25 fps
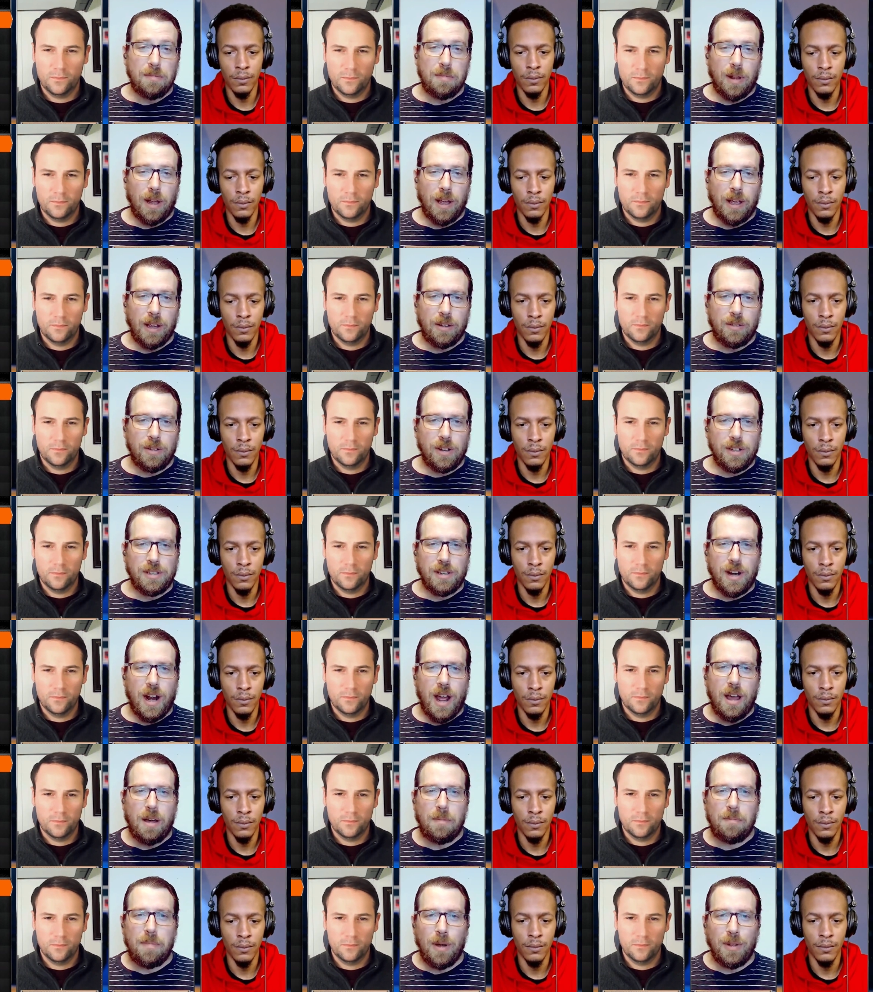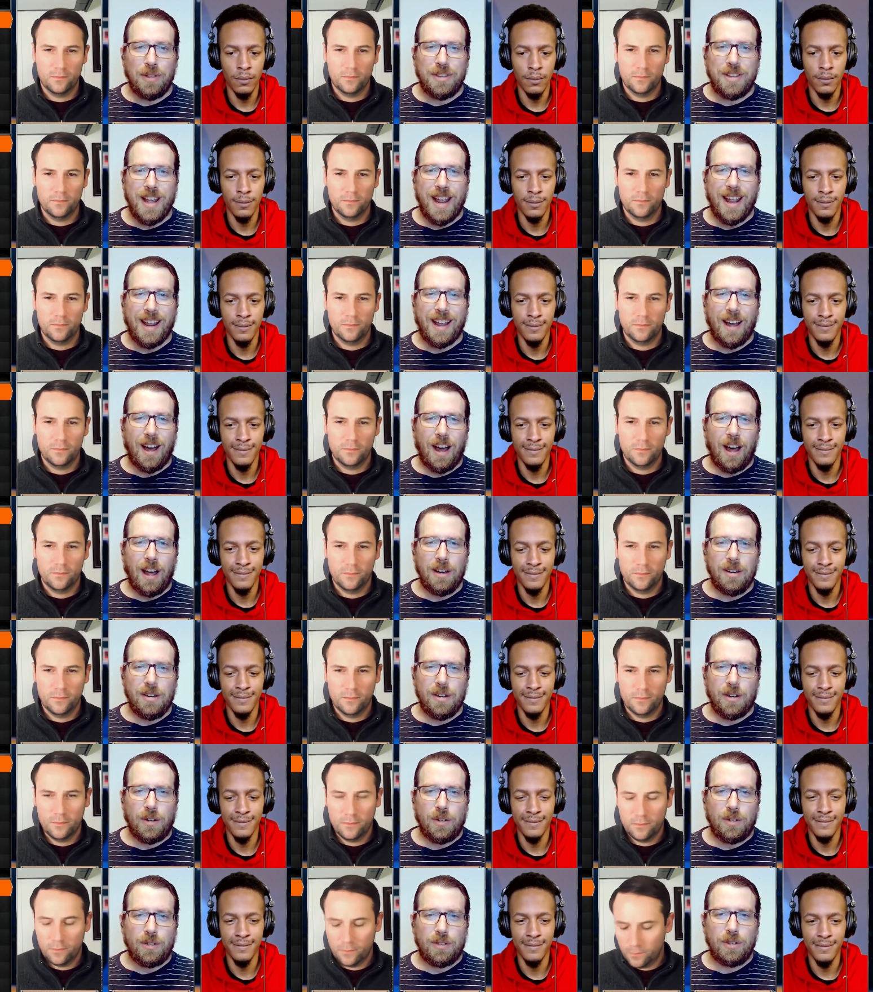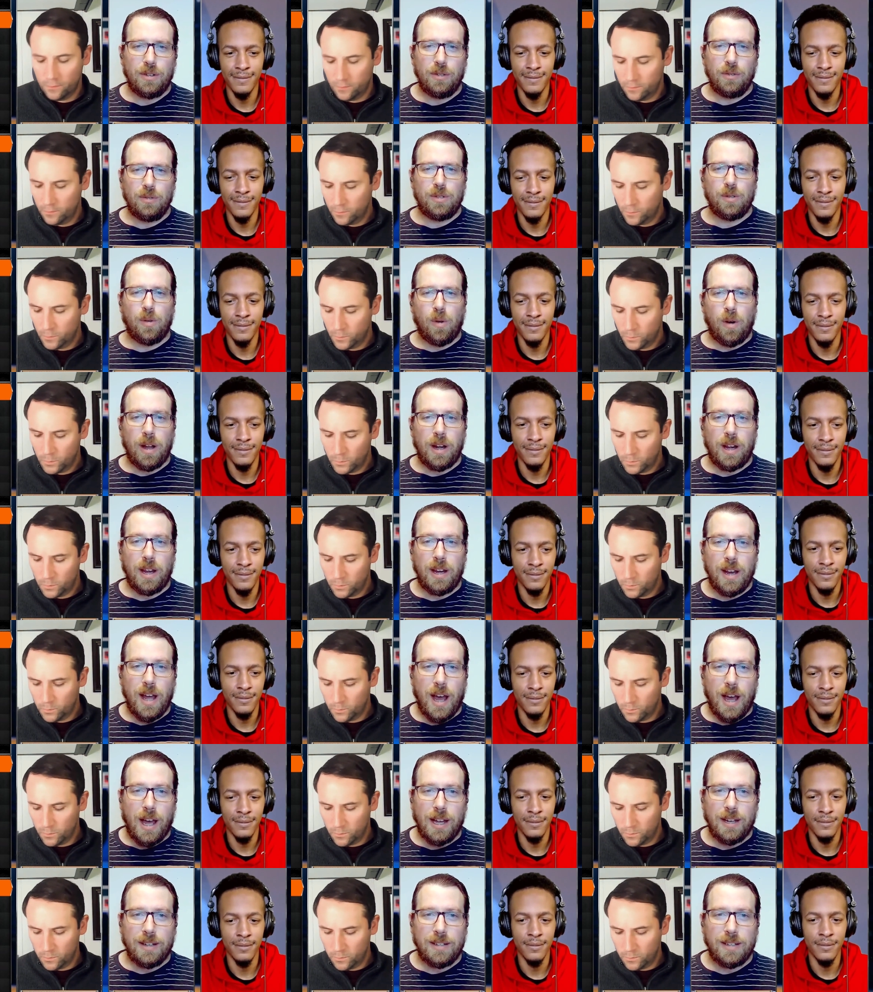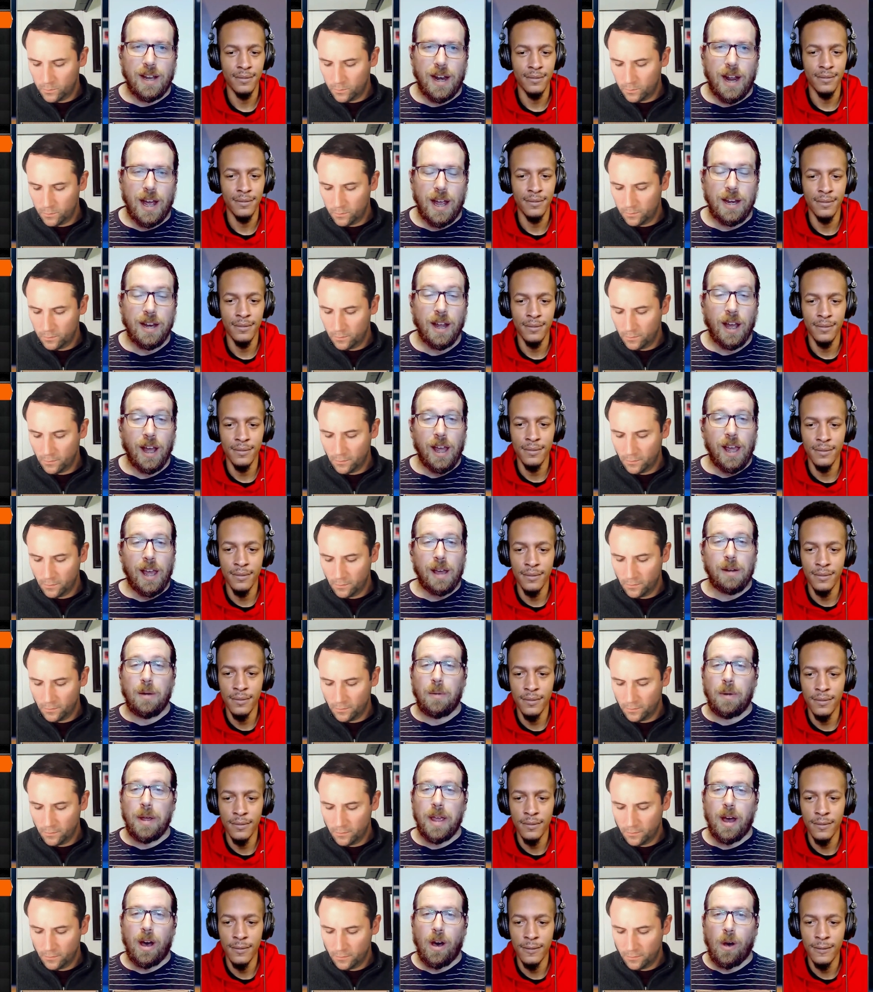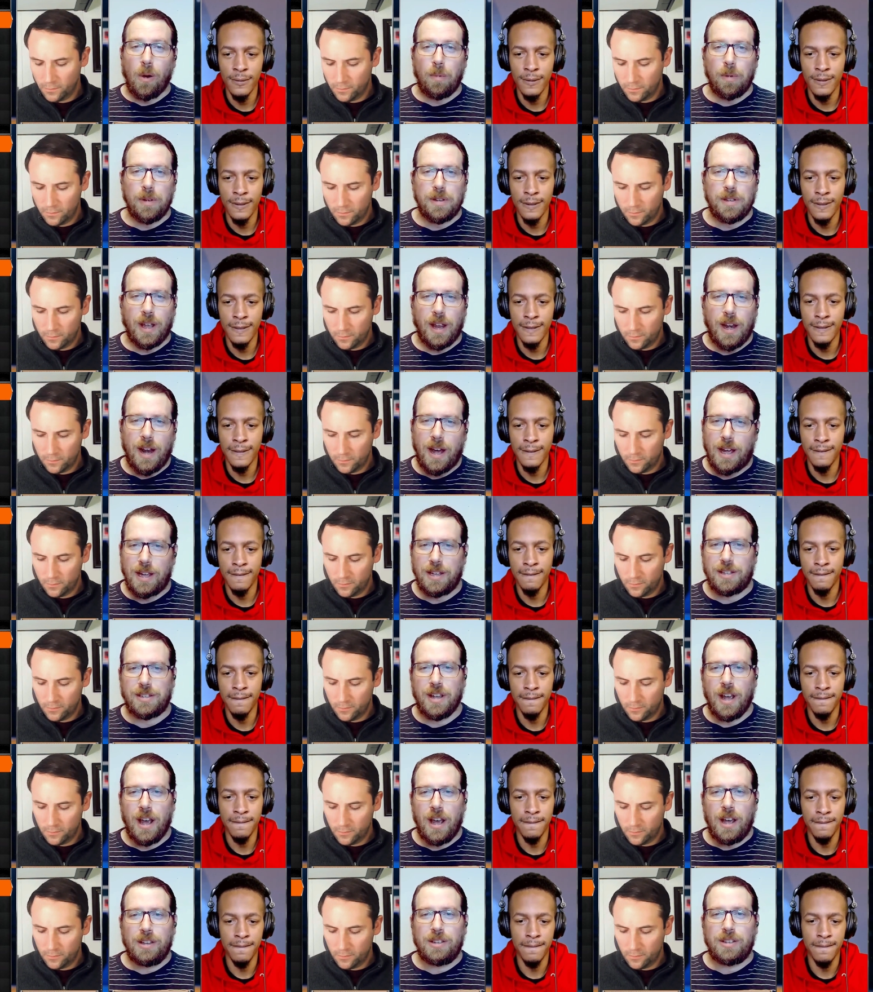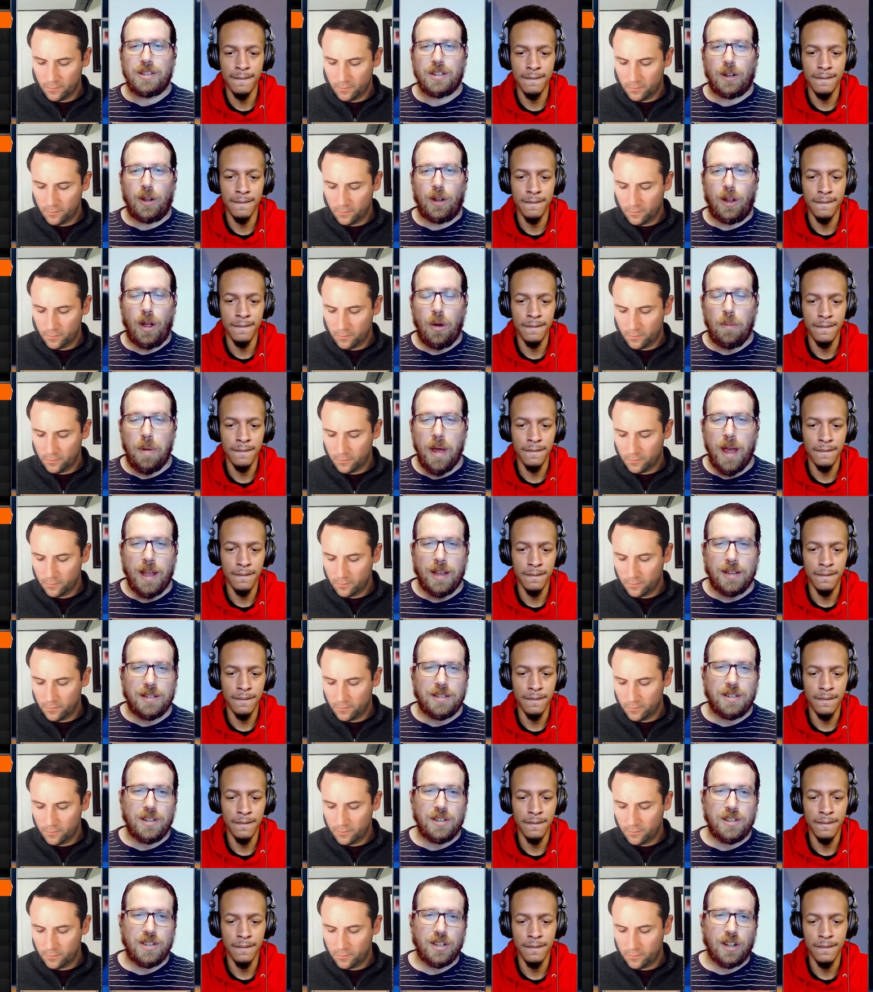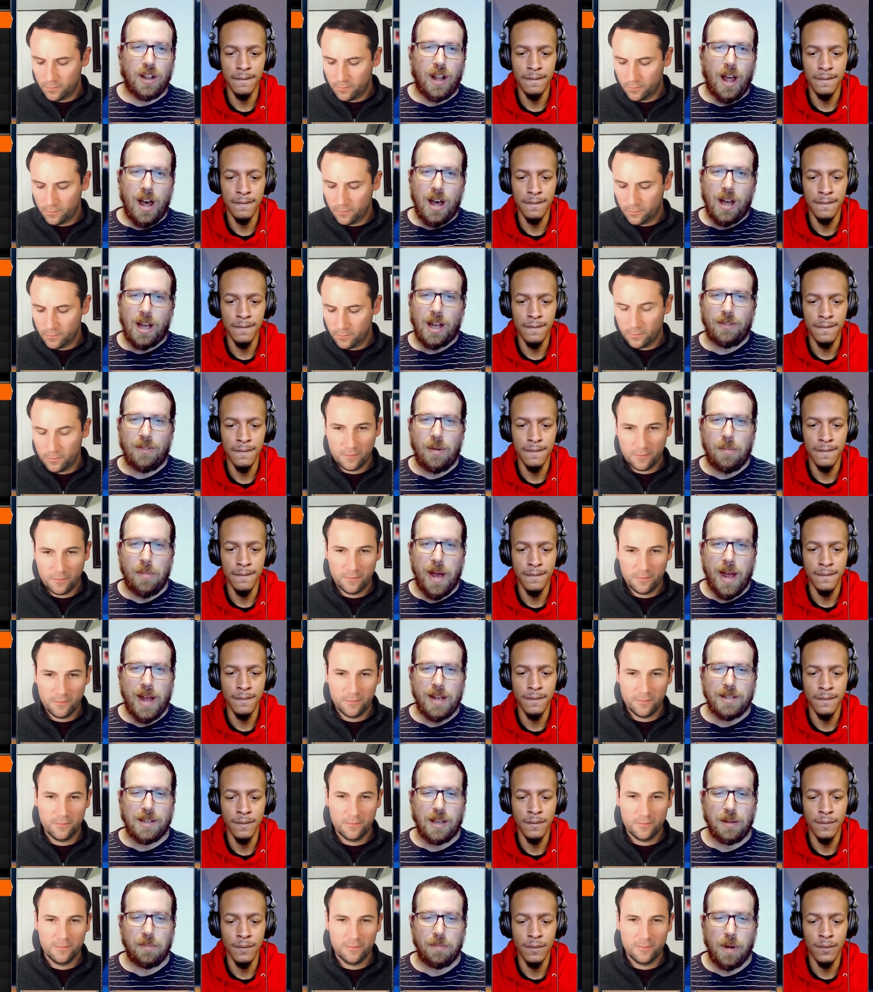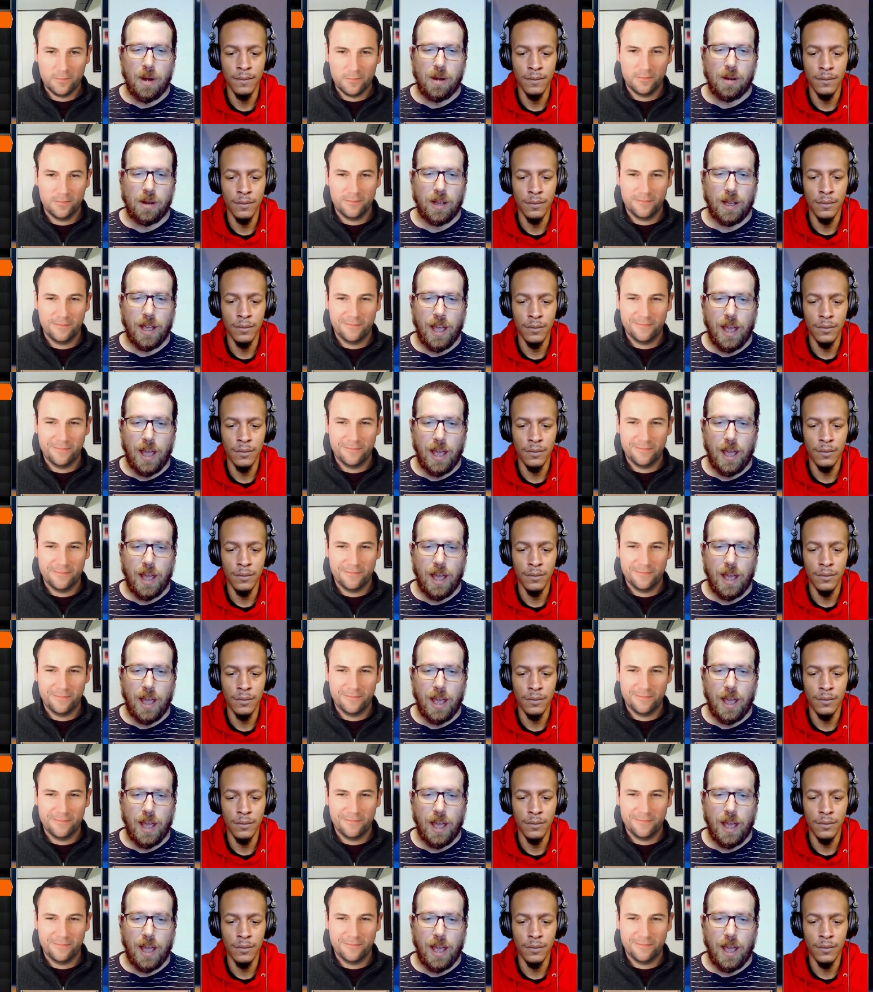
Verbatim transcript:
Speaker 1: play. Chris and I will both take under 229 tonight, and what we hope is a nice, slow paced slog of a basketball